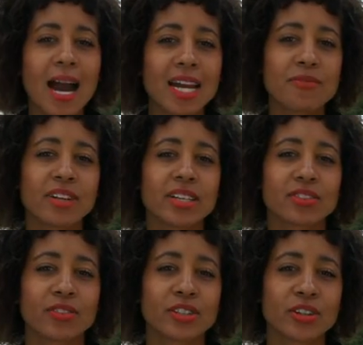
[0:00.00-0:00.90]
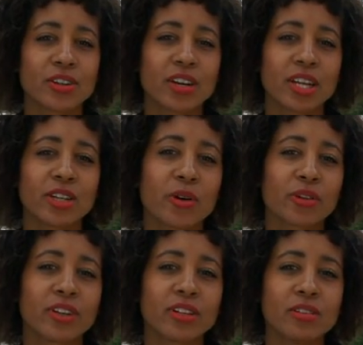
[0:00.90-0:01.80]
Hi, I'm Vanessa Fisher in
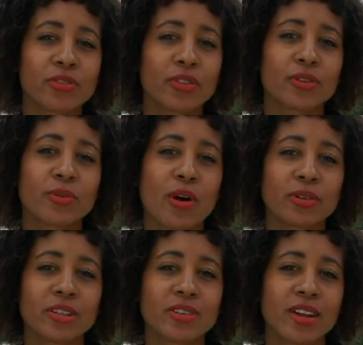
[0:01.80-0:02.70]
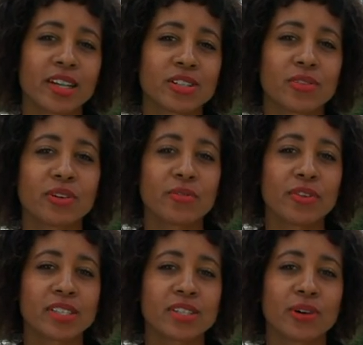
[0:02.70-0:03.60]
Yorkville for the Toronto International Film
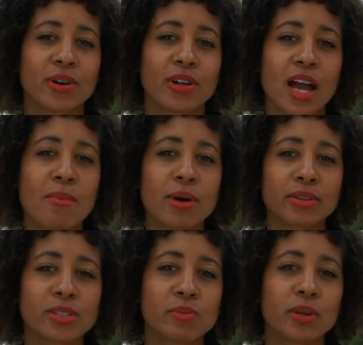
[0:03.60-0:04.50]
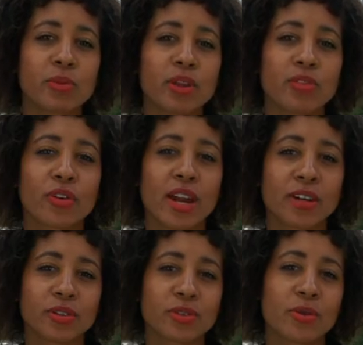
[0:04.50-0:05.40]
Festival. I'm about to speak with
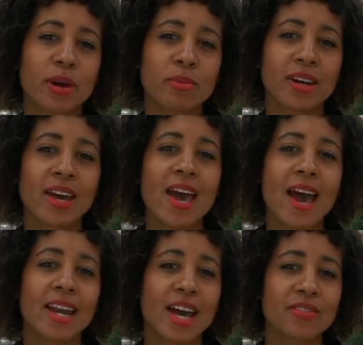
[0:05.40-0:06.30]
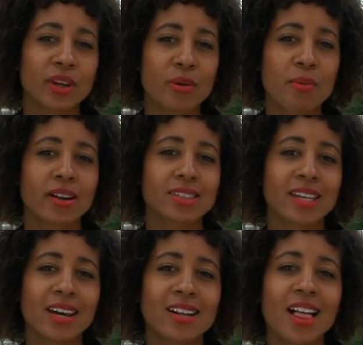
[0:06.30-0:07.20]
Fernando Trueba and Javier
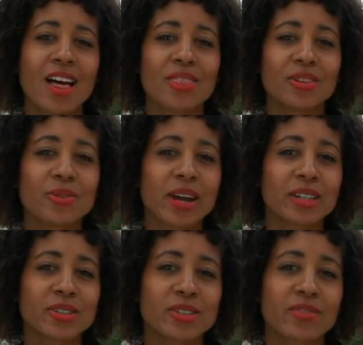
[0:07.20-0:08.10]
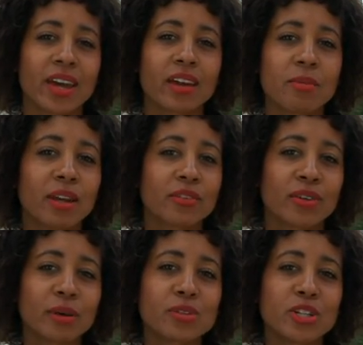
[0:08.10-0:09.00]
Mariscal, the directors of the animated
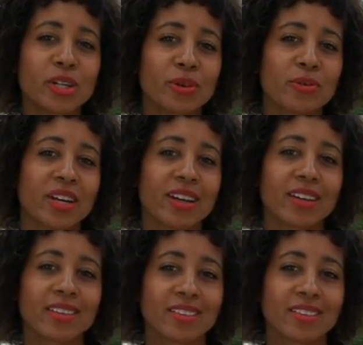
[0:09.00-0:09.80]
film Chico and Rita.